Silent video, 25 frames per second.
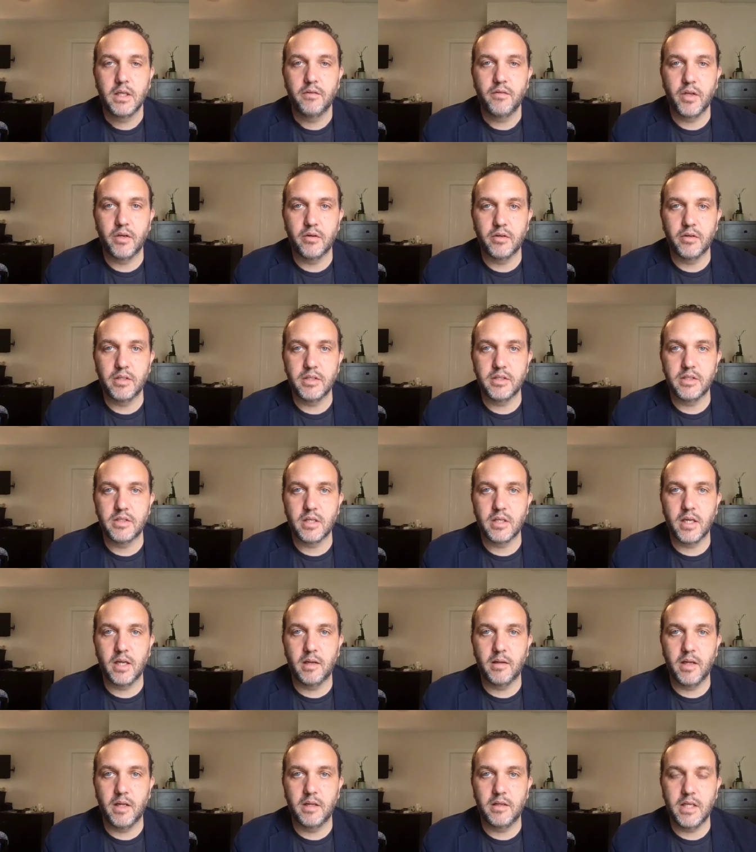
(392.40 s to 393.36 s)
there is
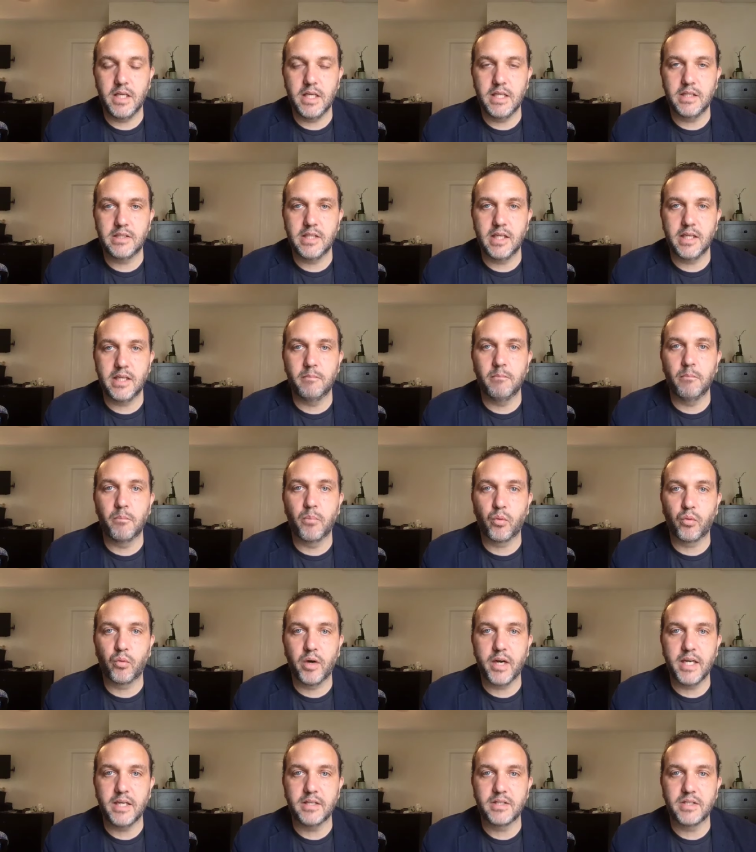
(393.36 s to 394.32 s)
a need to
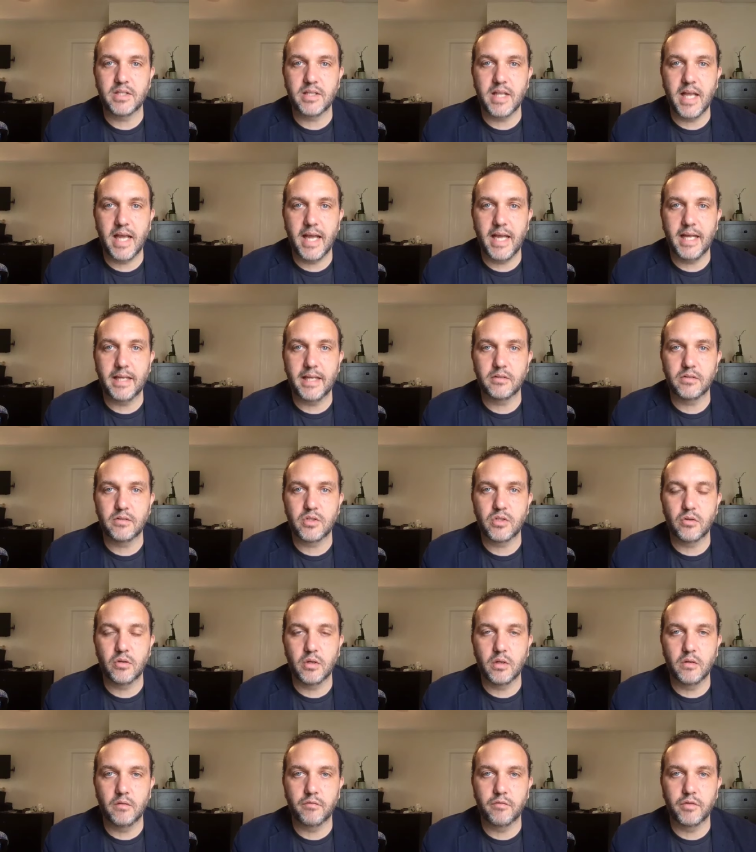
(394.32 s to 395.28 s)
embrace that
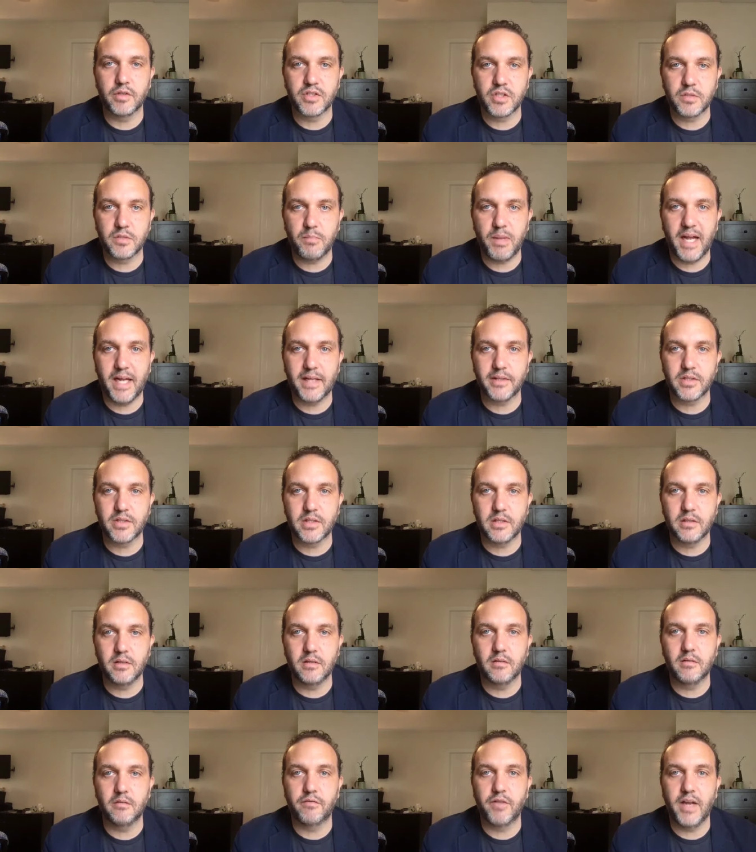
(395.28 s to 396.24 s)
sort of
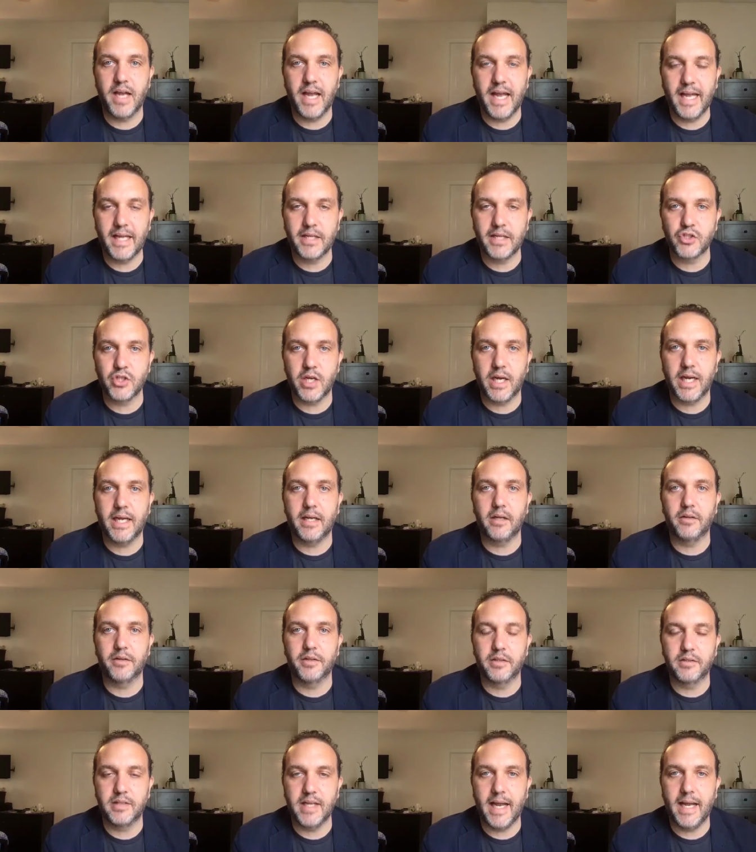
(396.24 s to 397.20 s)
responsive, agile,
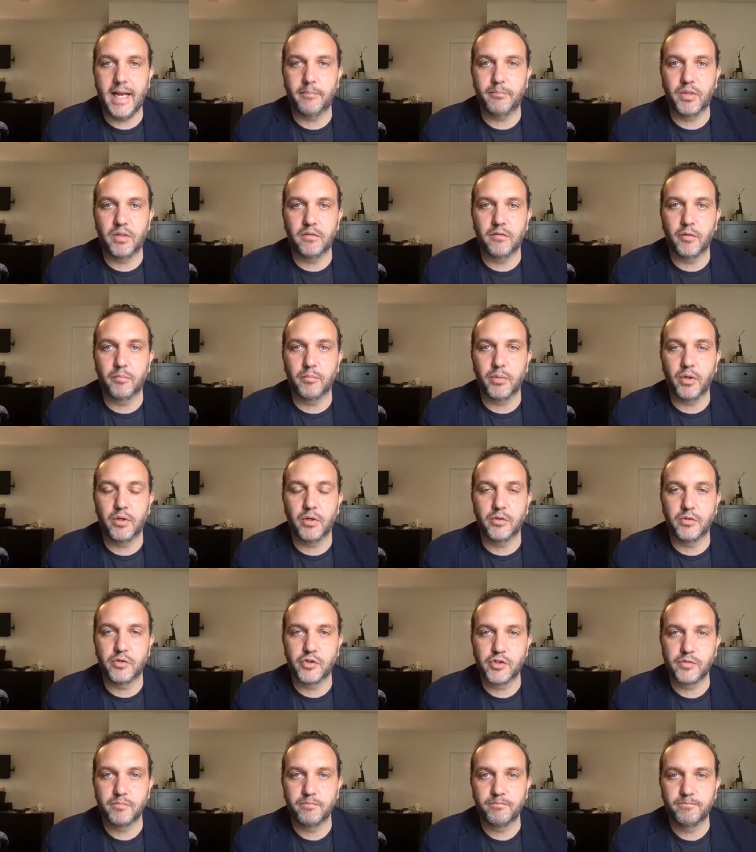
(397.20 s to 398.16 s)
and adaptive
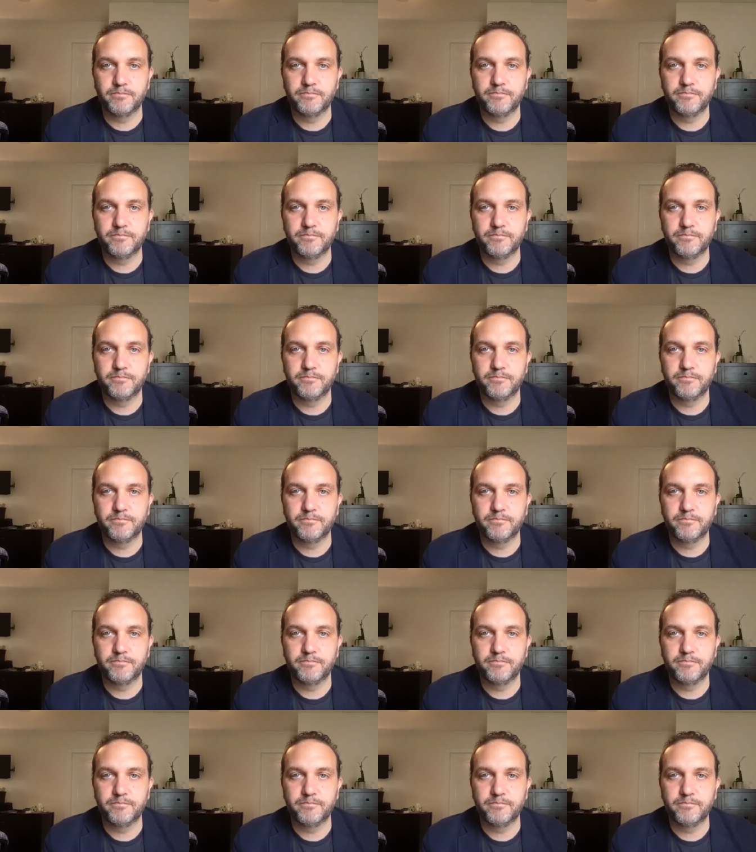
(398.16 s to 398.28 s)
approach.